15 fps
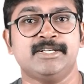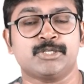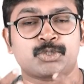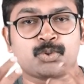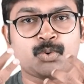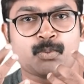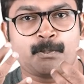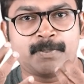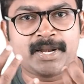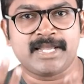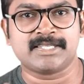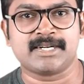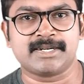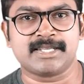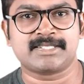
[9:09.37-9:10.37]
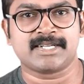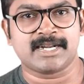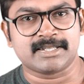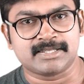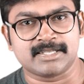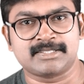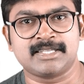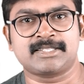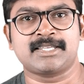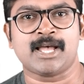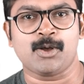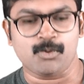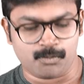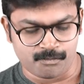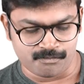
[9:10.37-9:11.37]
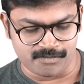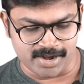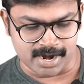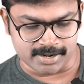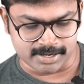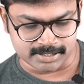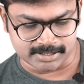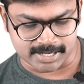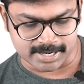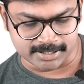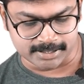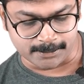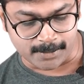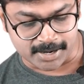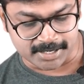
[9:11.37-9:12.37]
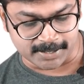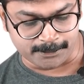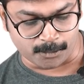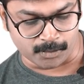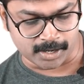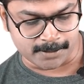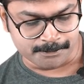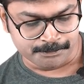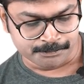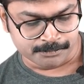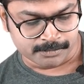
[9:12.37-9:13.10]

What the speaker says: So please understand, this is how we understand the multipolar.